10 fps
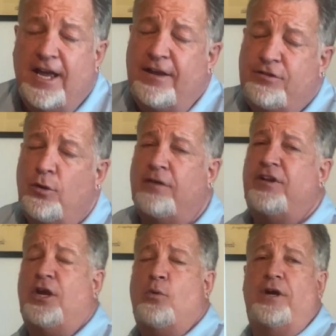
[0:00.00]
If you have
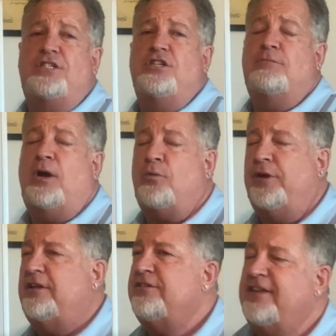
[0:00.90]
any questions about
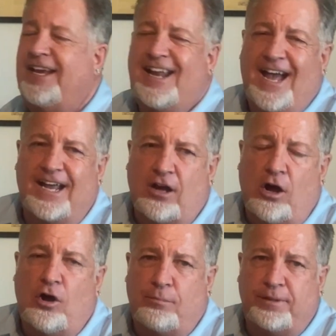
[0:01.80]
real estate at
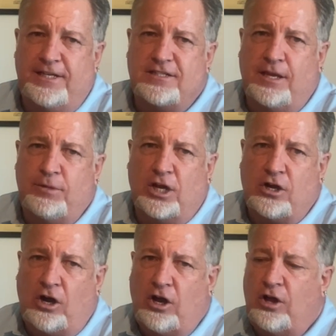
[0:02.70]
all, please give me a
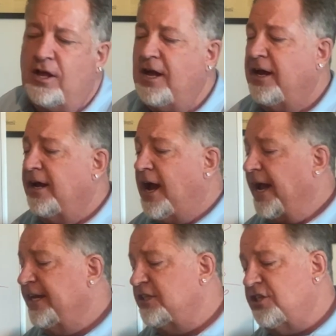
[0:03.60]
call.
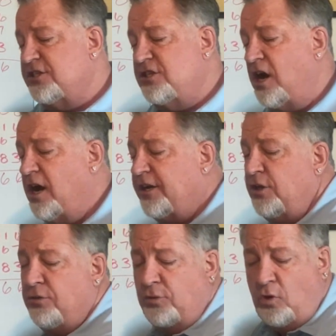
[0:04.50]
I could just talk
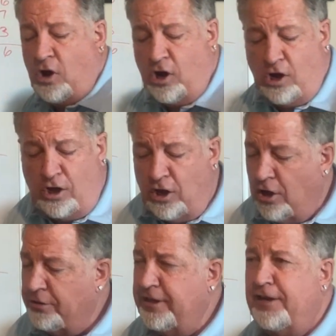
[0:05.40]
you through
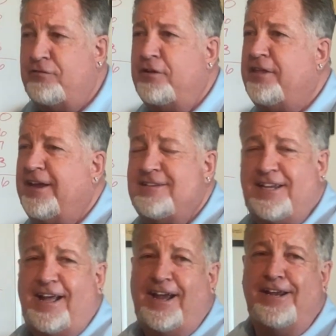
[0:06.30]
all the different things
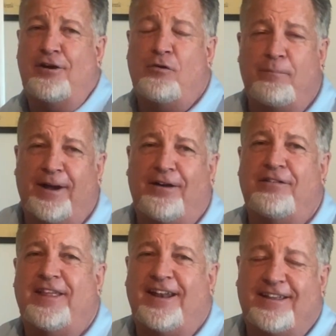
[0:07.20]
that I know
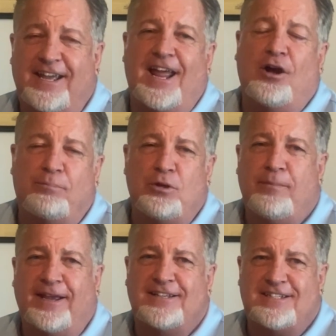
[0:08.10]
about that can help you
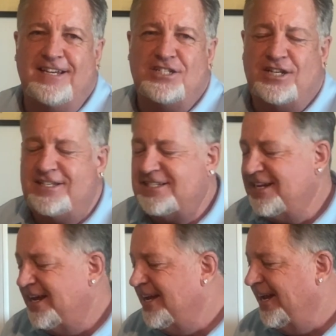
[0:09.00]
make decisions.
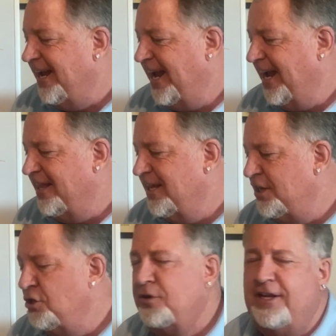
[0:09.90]
And
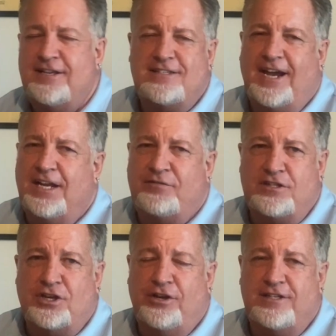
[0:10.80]
then you can decide if
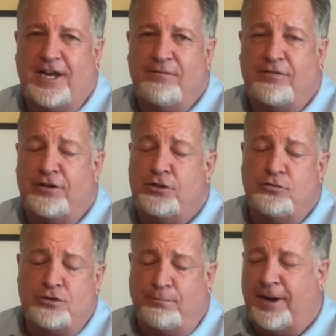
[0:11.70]
it's a good time for
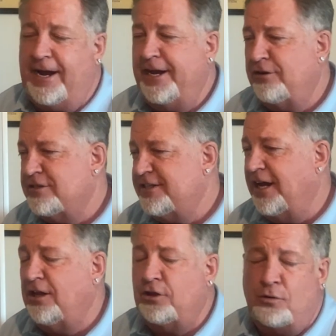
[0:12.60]
you to buy or
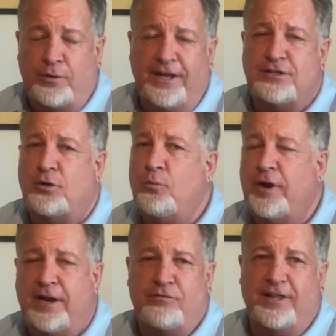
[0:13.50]
sell or rent or
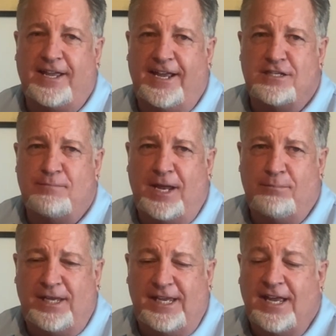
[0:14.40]
whatever the case may
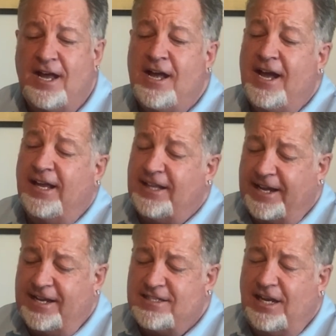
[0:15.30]
be.
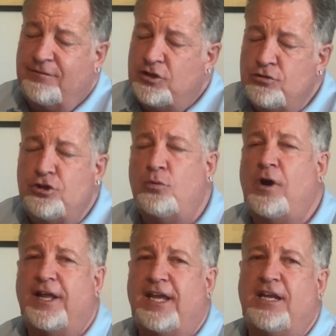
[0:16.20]
Like I said, if you do
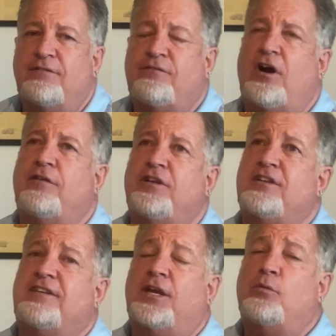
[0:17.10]
want to get involved in
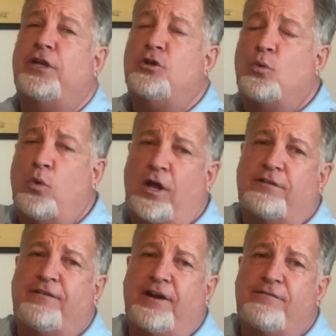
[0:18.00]
seeing what you
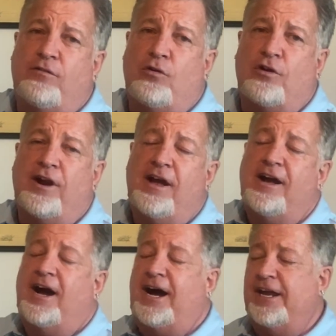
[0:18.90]
qualify for,
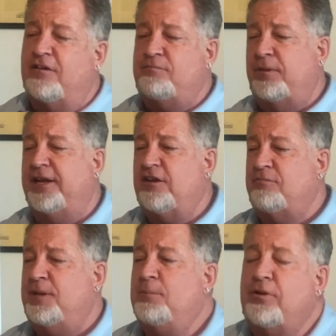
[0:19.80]
I have plenty
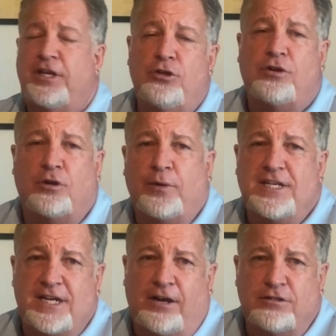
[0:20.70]
of people that you can
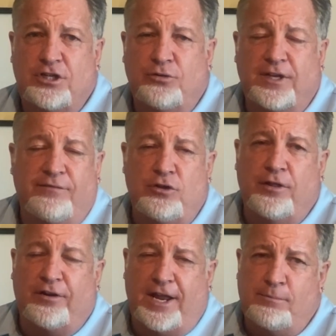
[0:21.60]
reach out to, give you
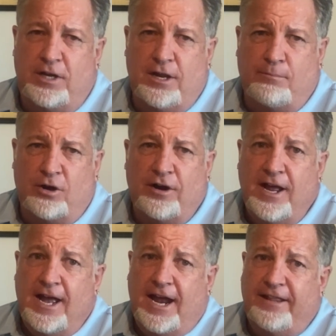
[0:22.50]
their name and number,
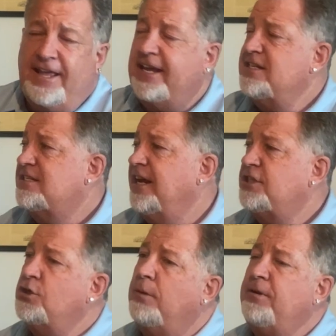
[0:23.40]
and they can
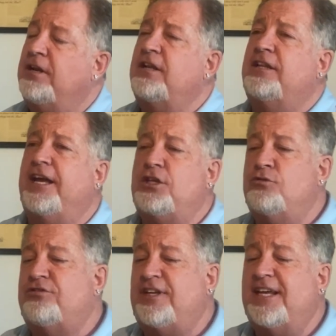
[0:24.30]
set you up and let you
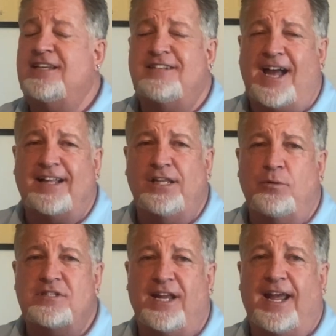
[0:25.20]
see exactly
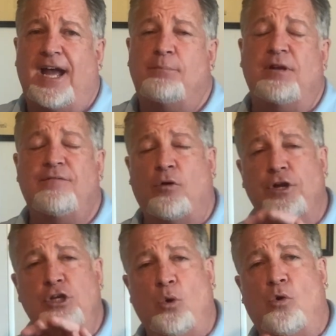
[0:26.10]
what's going to happen for
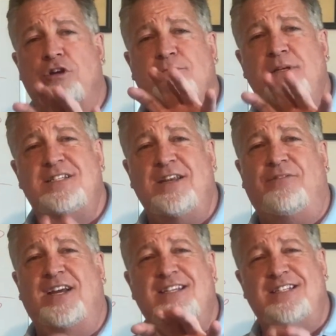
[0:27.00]
your
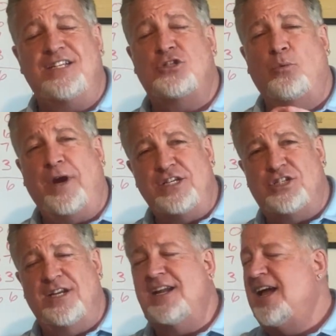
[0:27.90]
specific
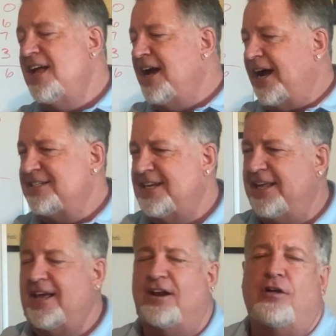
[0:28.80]
situation. I say
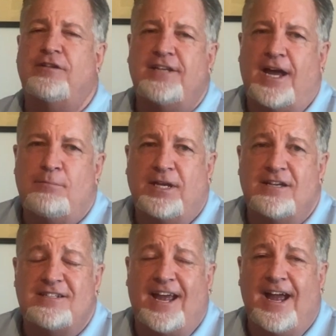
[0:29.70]
that all the time
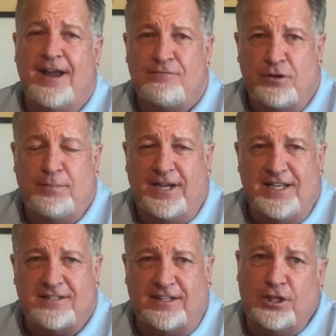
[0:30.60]
because everybody
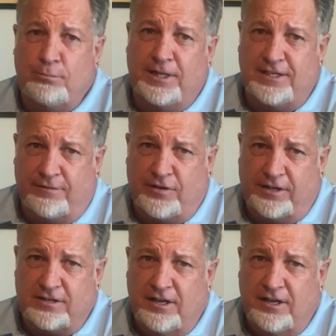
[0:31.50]
is a little bit different.